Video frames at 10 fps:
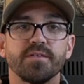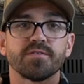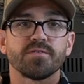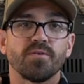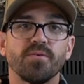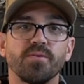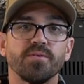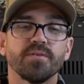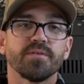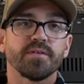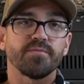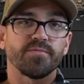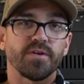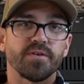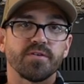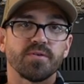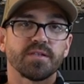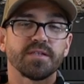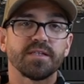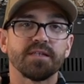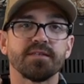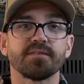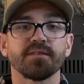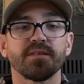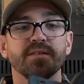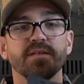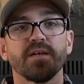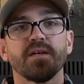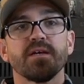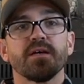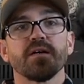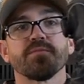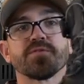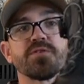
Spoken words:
sole very quickly and easily. So